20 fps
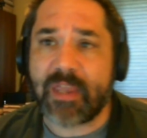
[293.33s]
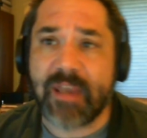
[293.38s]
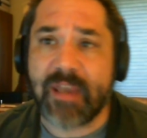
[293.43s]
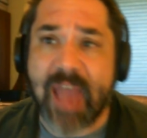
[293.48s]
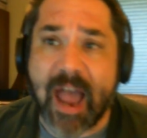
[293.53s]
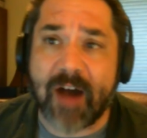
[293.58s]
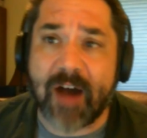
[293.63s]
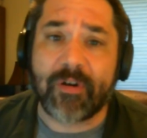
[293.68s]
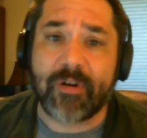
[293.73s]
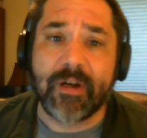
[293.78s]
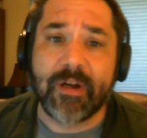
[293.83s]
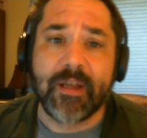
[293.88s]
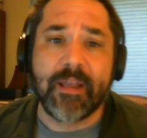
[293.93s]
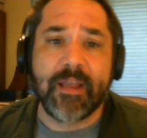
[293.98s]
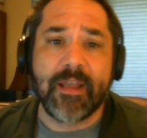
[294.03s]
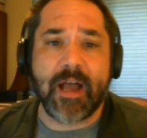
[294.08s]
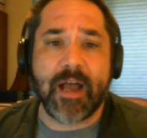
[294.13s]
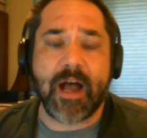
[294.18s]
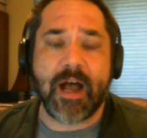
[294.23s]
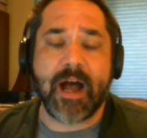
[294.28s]
Now,
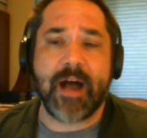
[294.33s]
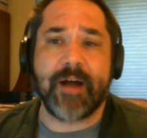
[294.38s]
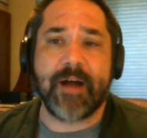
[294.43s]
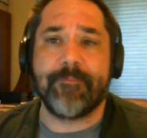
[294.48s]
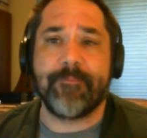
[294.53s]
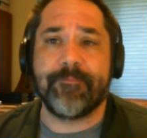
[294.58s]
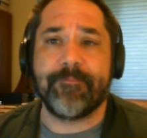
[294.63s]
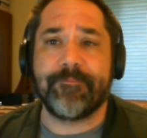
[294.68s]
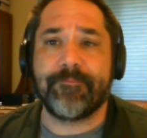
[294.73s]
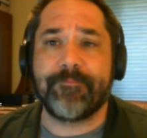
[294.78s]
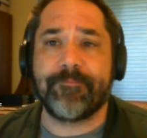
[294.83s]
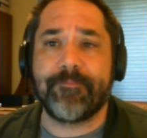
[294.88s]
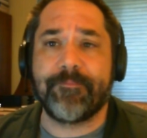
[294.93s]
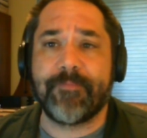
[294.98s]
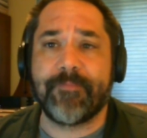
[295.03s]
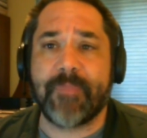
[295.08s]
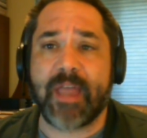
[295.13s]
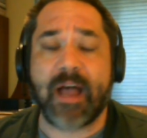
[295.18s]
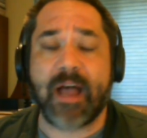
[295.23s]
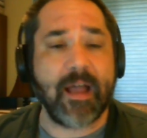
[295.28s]
I'm
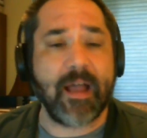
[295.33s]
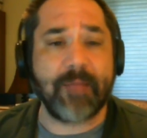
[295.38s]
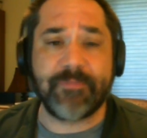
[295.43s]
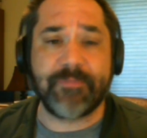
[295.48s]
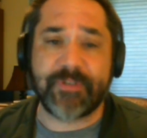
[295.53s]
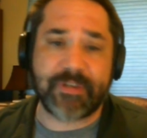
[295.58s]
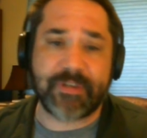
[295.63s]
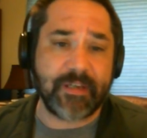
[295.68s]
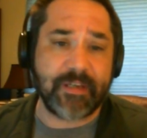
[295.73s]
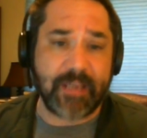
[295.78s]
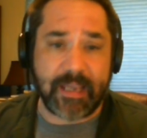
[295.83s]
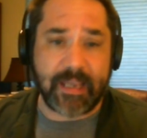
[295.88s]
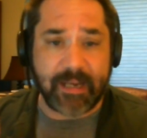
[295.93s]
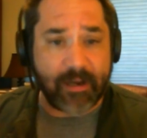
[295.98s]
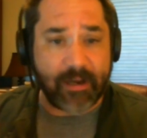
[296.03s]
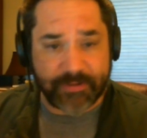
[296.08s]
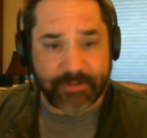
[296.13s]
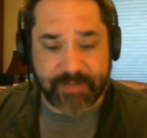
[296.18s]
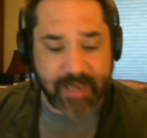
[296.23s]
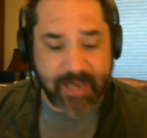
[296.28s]
just going to,
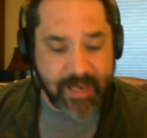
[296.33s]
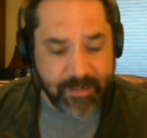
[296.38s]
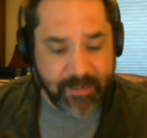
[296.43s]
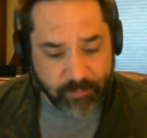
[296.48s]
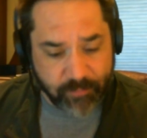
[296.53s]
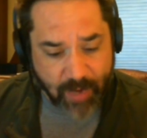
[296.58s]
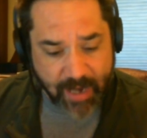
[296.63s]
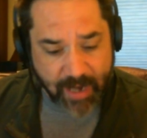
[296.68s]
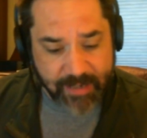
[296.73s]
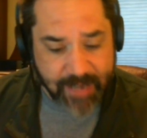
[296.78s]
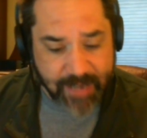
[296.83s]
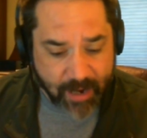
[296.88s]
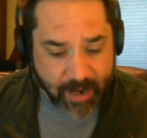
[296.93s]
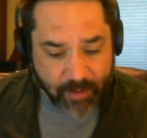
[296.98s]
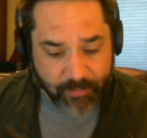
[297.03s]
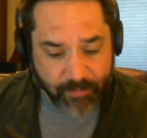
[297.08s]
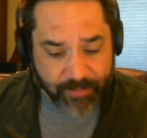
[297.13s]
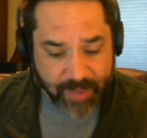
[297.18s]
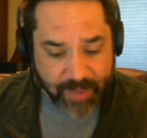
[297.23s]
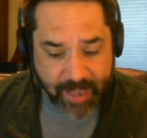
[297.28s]
and I'll say right
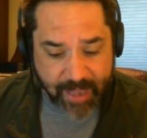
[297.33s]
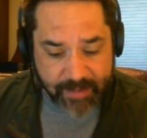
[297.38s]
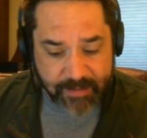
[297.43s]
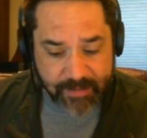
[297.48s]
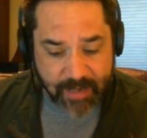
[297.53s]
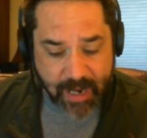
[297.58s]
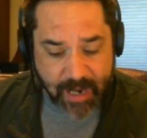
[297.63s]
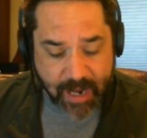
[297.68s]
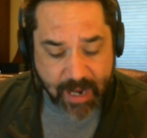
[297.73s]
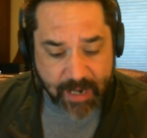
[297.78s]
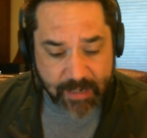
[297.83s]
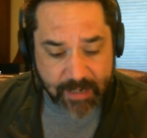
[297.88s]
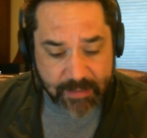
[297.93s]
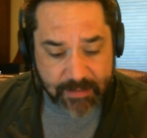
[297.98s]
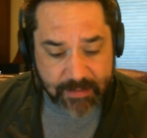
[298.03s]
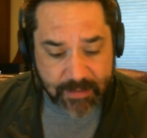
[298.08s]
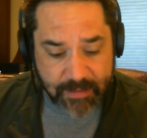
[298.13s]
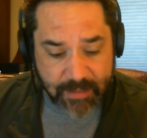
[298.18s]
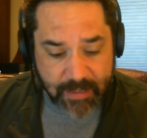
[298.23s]
now that the